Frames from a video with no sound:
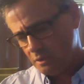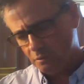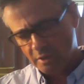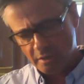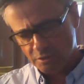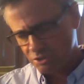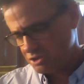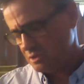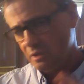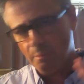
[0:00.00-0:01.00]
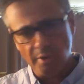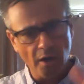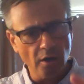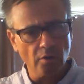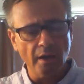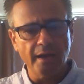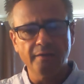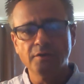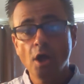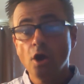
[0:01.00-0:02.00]
kind of just a paragraph.
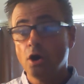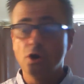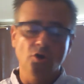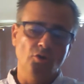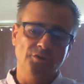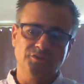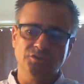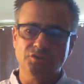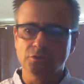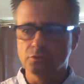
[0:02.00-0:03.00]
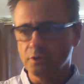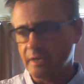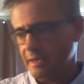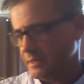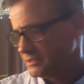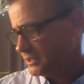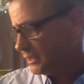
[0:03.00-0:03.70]
Oh, this is to look at